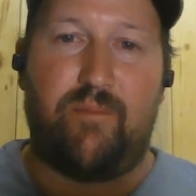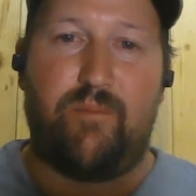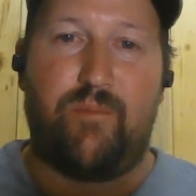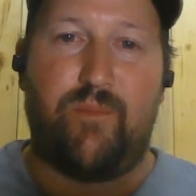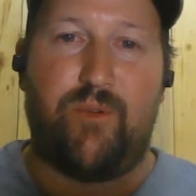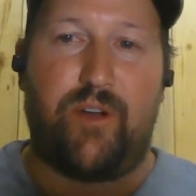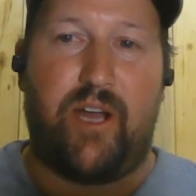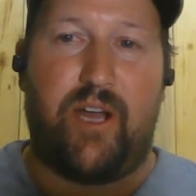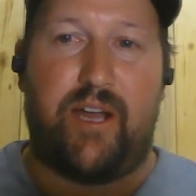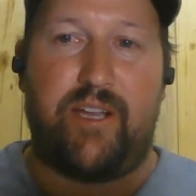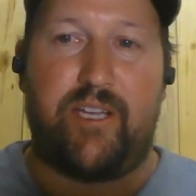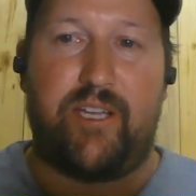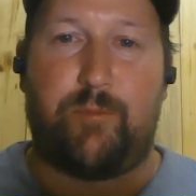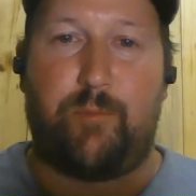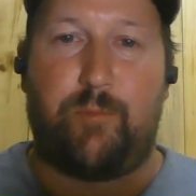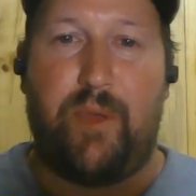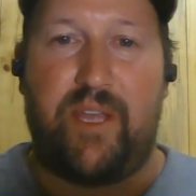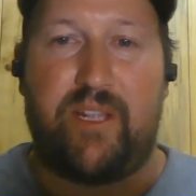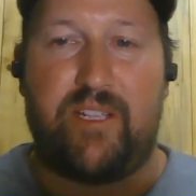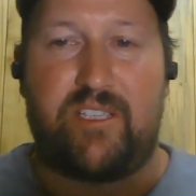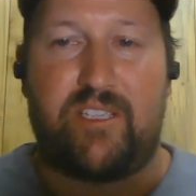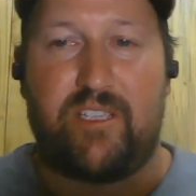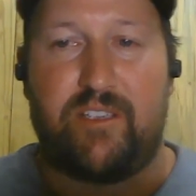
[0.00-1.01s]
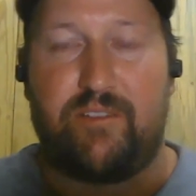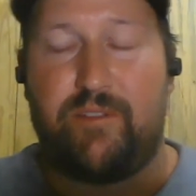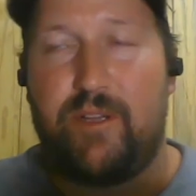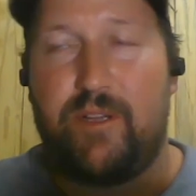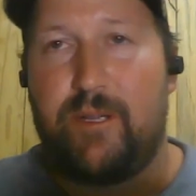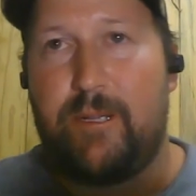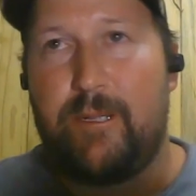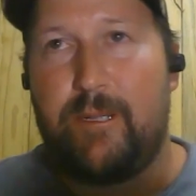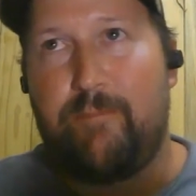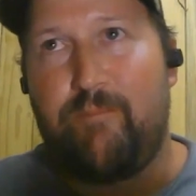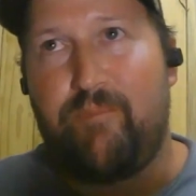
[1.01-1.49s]
more out expensive.
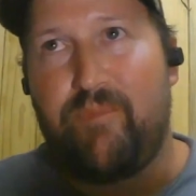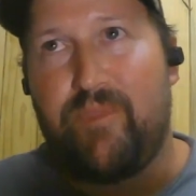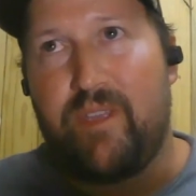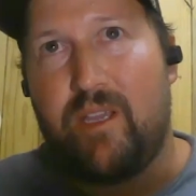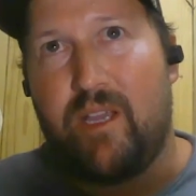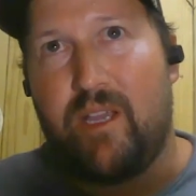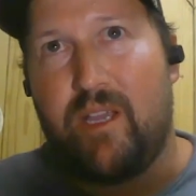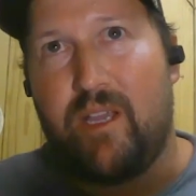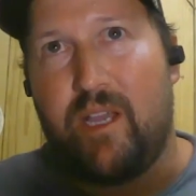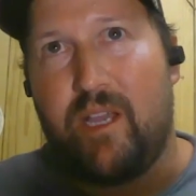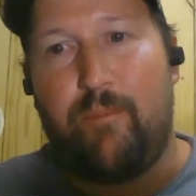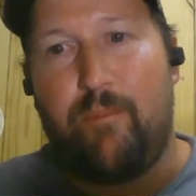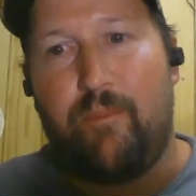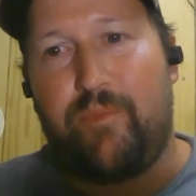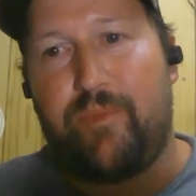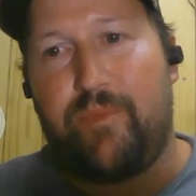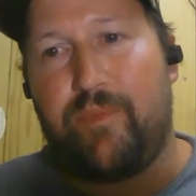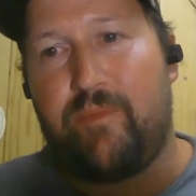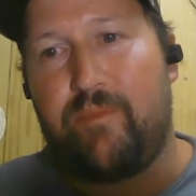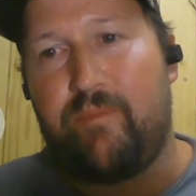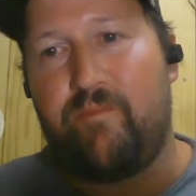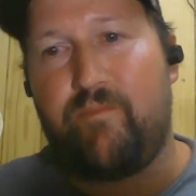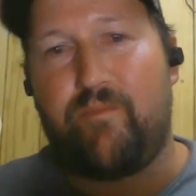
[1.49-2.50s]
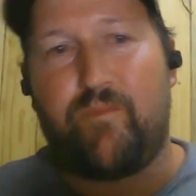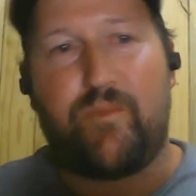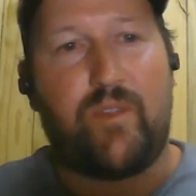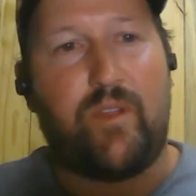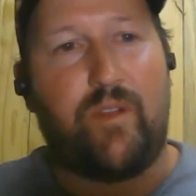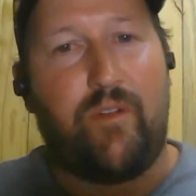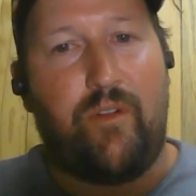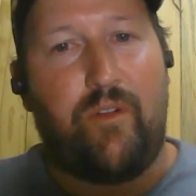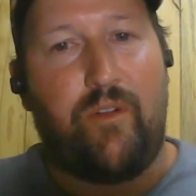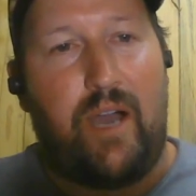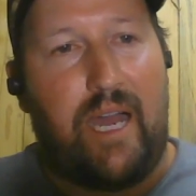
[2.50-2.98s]

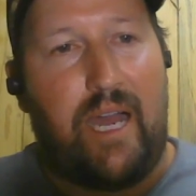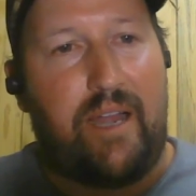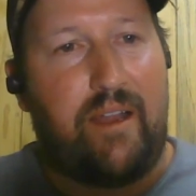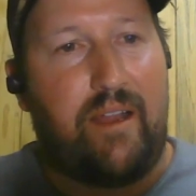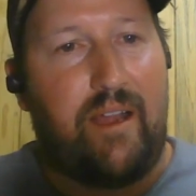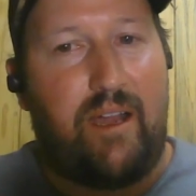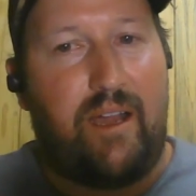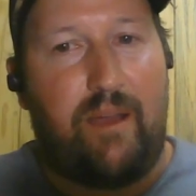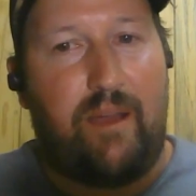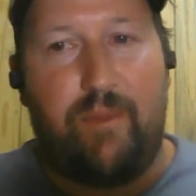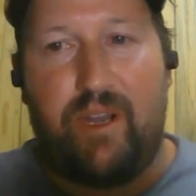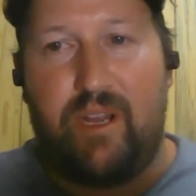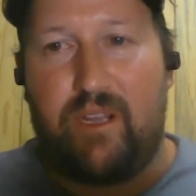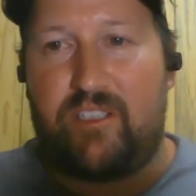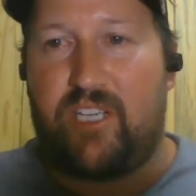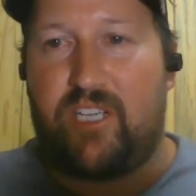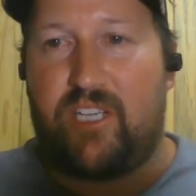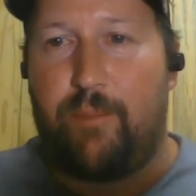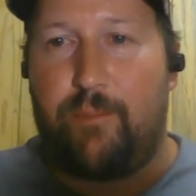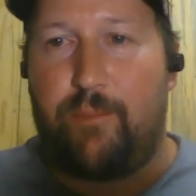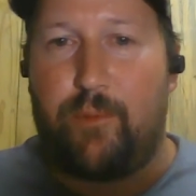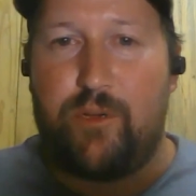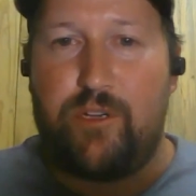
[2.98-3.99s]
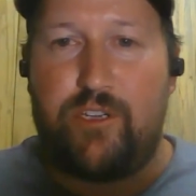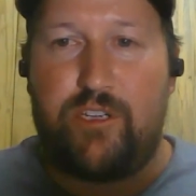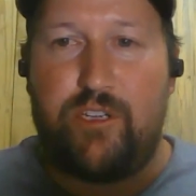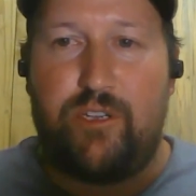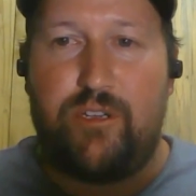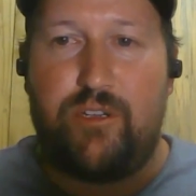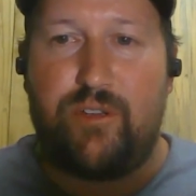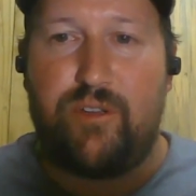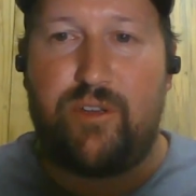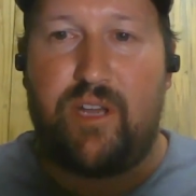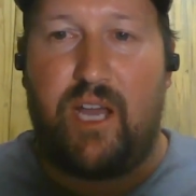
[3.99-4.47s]
Ryan, I'm going to jump onto
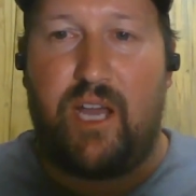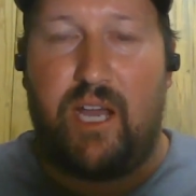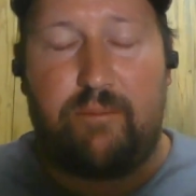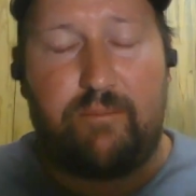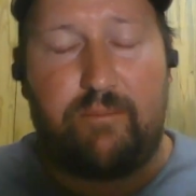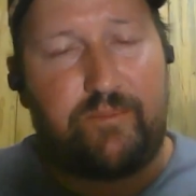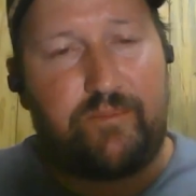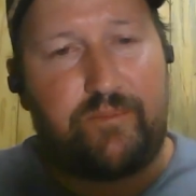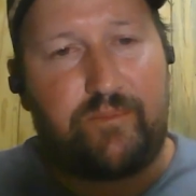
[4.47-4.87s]
you now.